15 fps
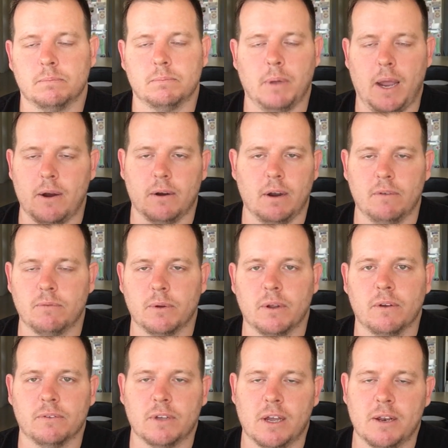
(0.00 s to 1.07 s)
paragraph,
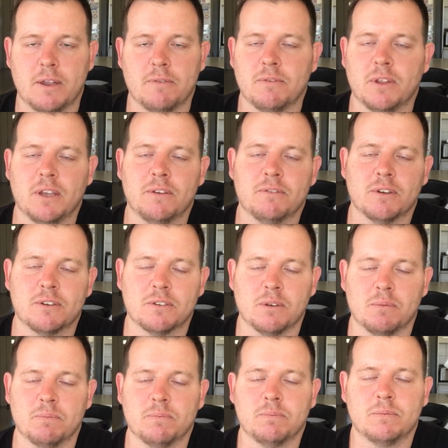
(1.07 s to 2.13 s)
whatever. I can't even think of it because
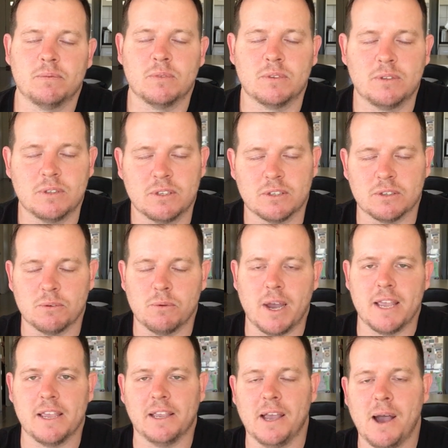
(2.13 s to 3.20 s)
I'm still
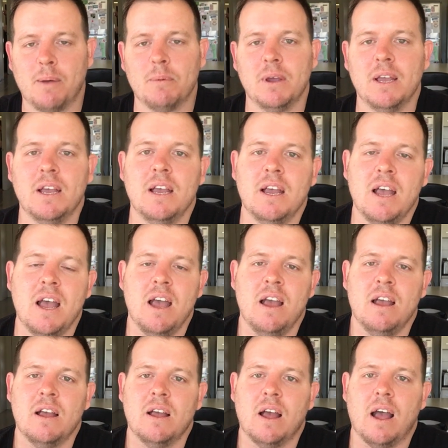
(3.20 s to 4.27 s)
waking up.
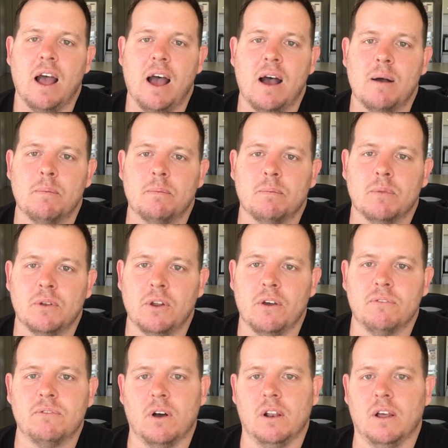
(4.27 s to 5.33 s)
No
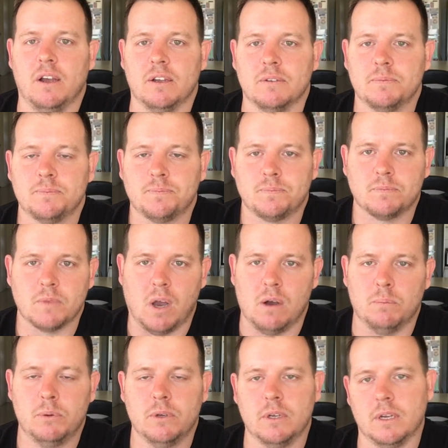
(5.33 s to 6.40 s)
follow.
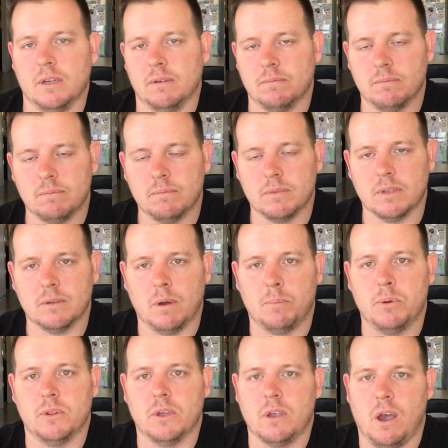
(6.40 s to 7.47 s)
I'll put
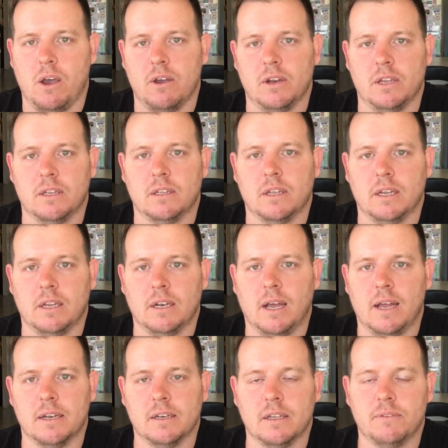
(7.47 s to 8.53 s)
the code in
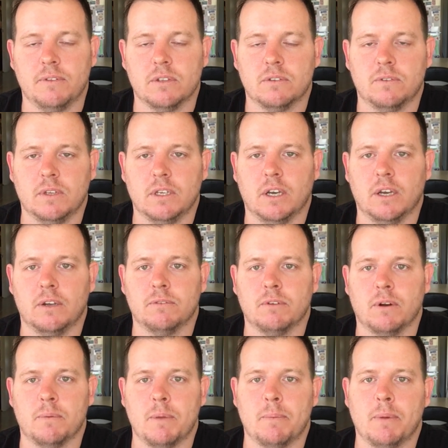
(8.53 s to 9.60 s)
underneath this video if
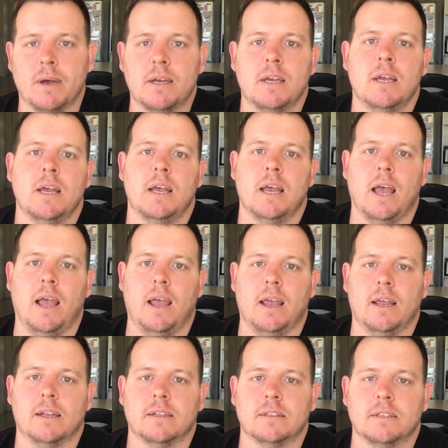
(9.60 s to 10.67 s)
I remember,
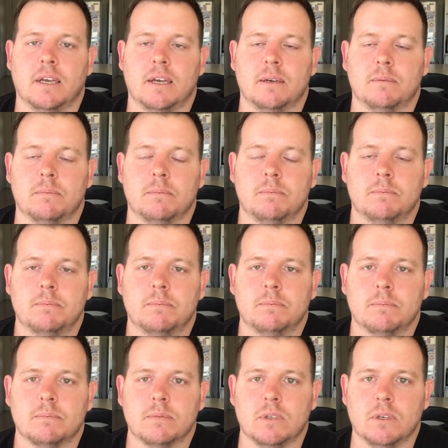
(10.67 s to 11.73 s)
and
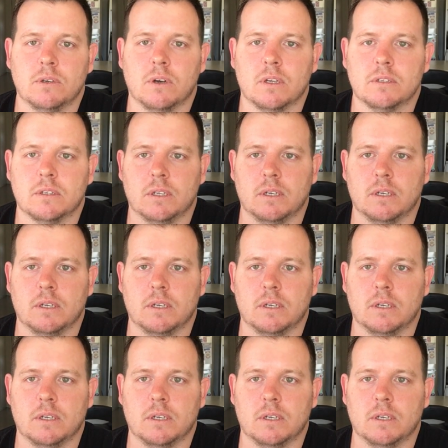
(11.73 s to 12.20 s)
you guys